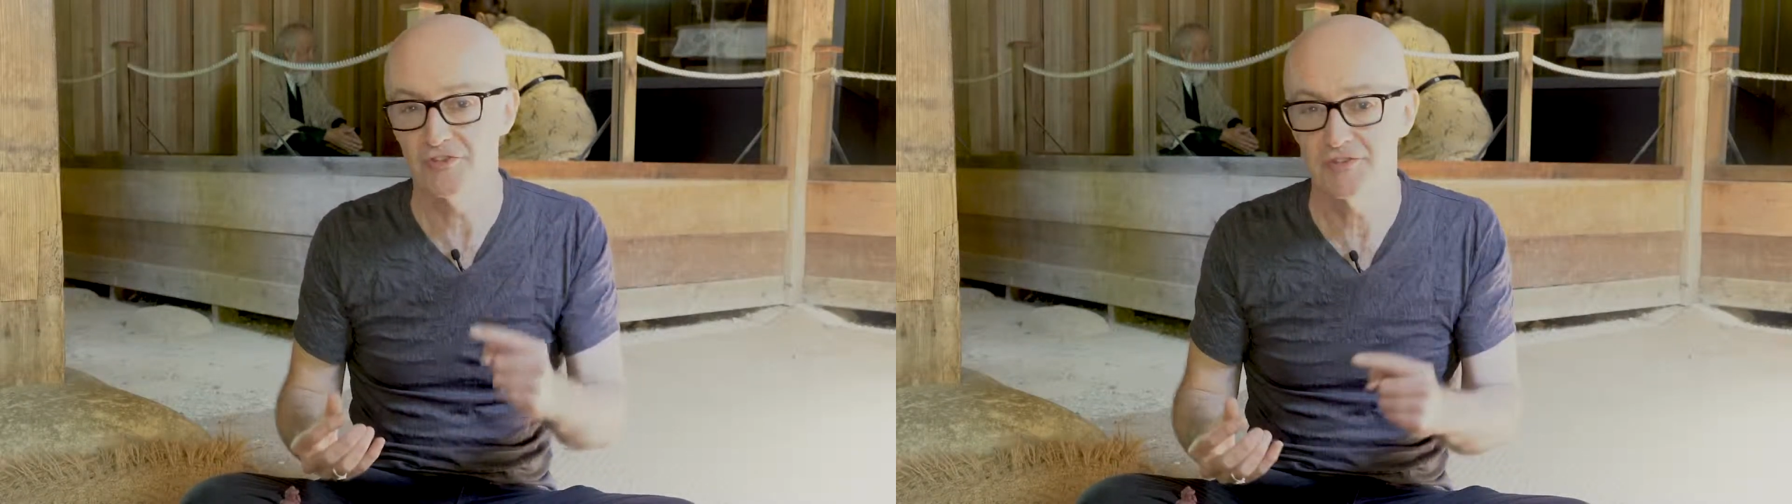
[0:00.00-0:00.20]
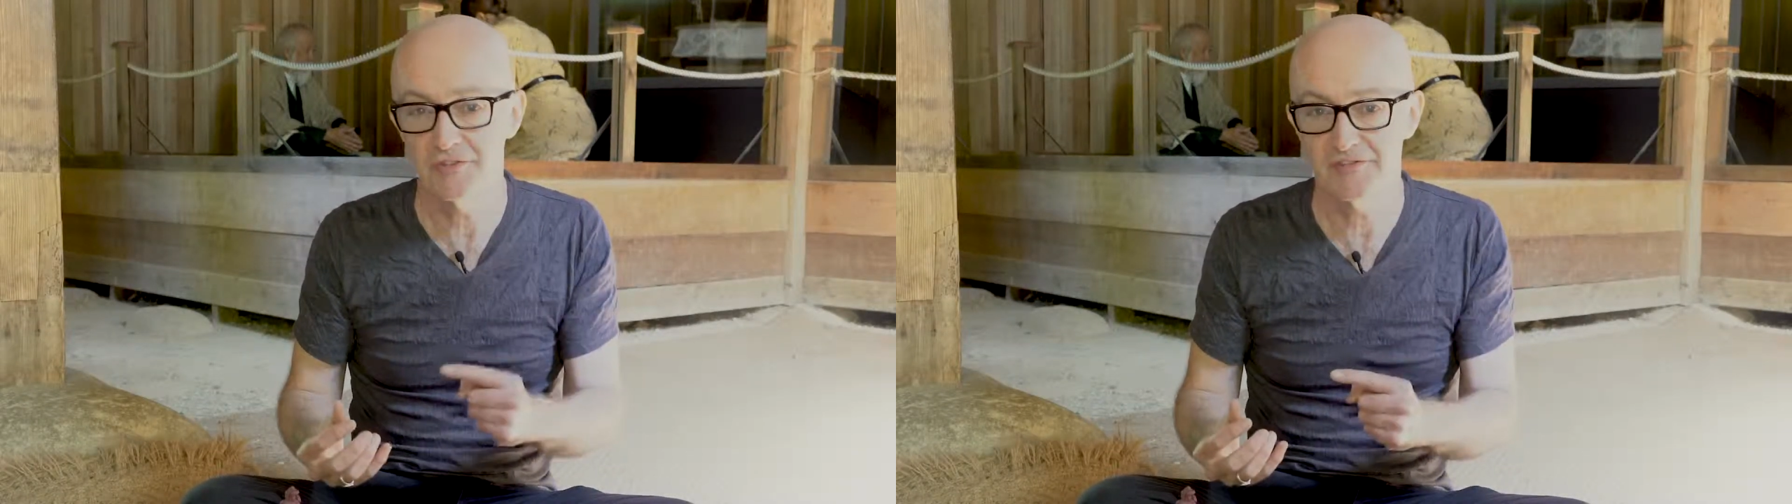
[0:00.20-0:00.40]

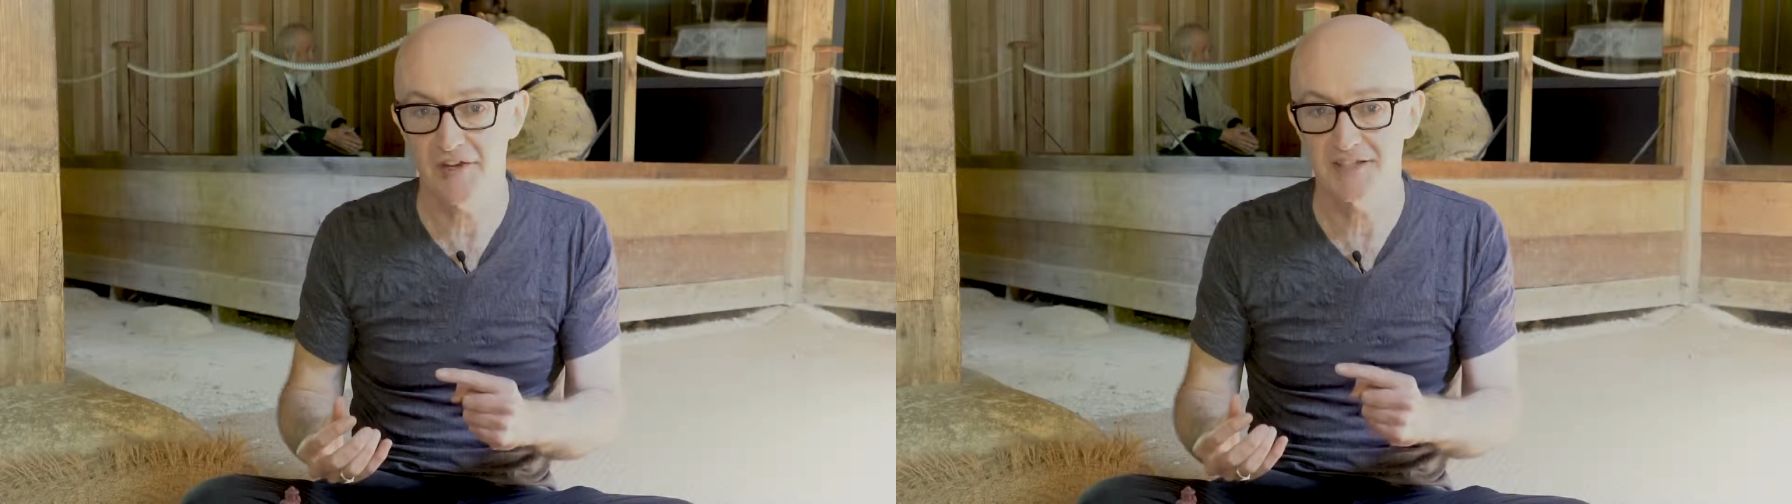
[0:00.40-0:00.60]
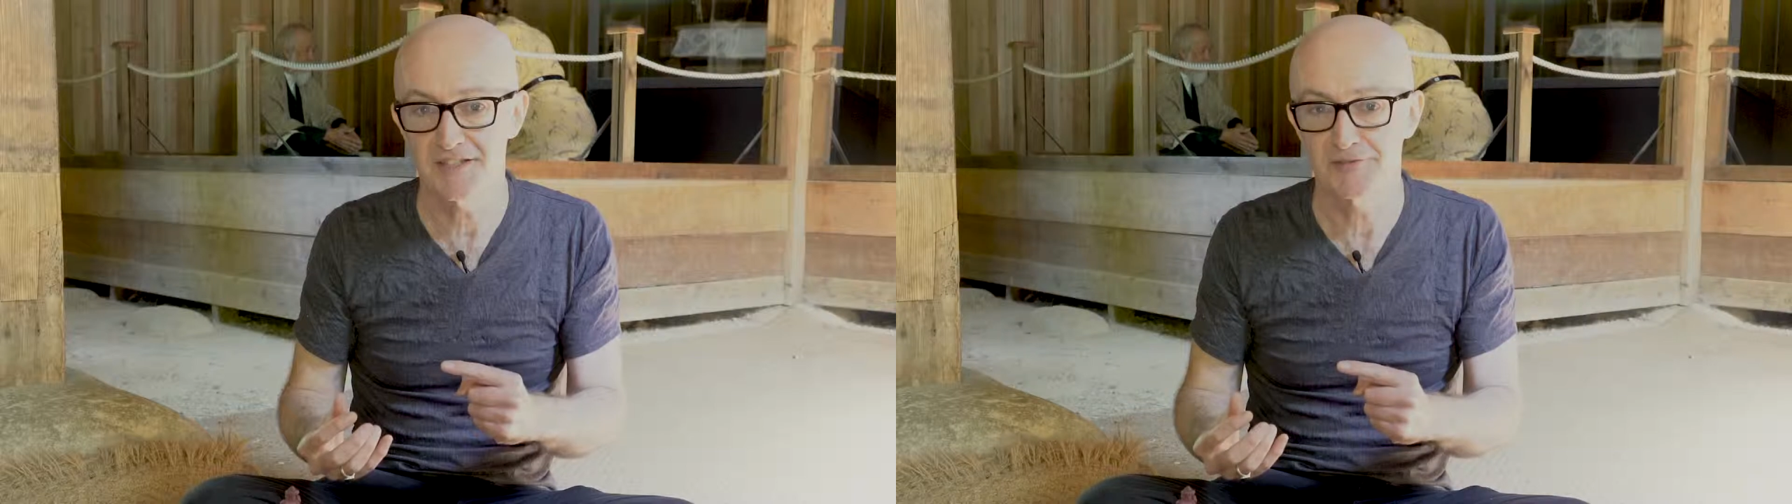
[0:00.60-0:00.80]
do the
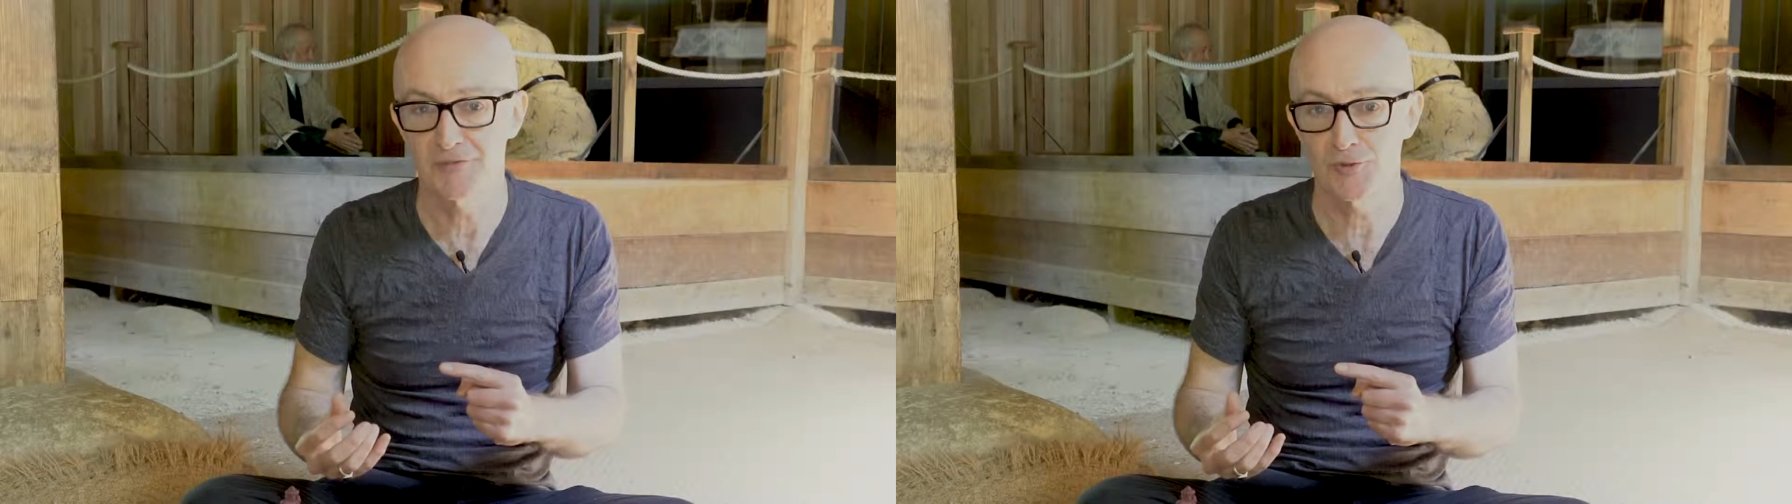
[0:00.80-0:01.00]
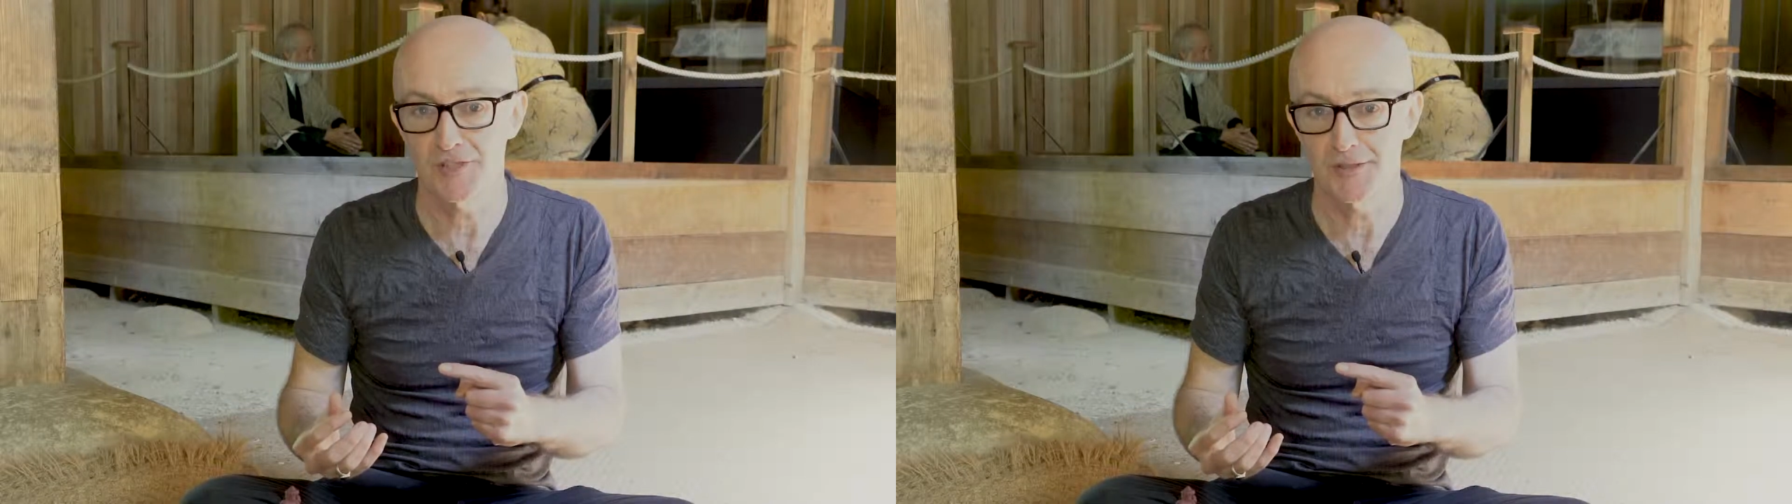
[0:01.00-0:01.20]
fighting
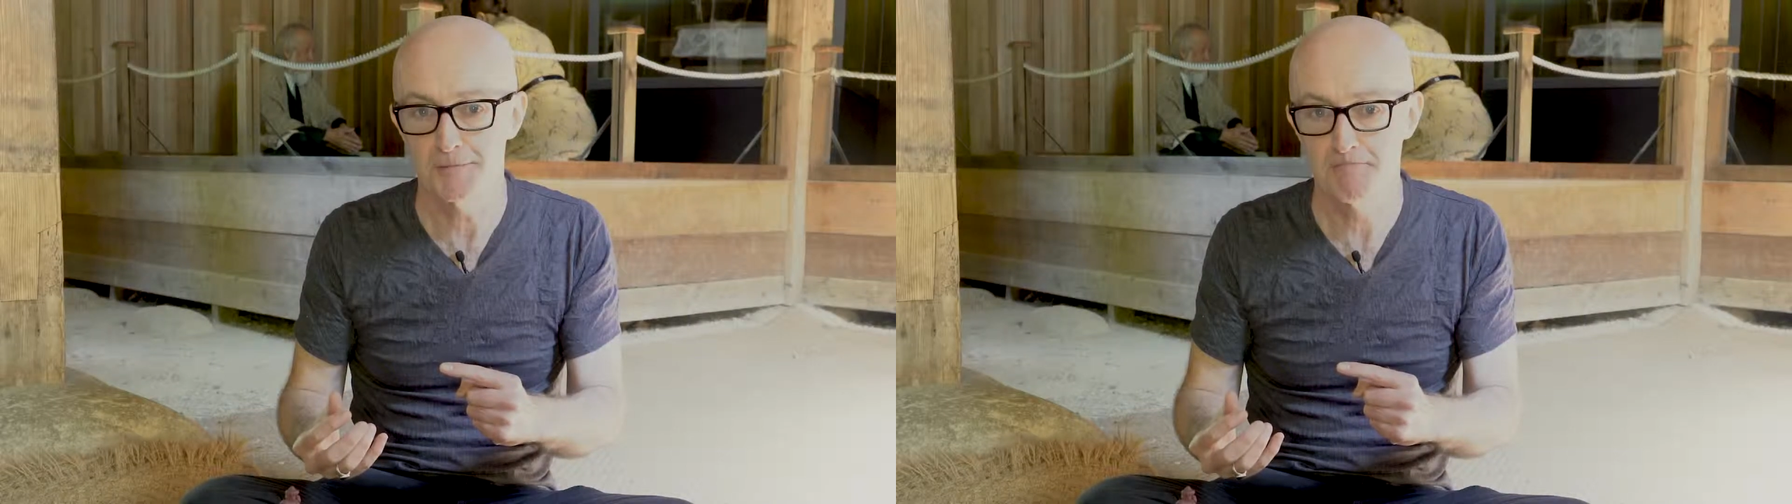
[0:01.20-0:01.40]
for you?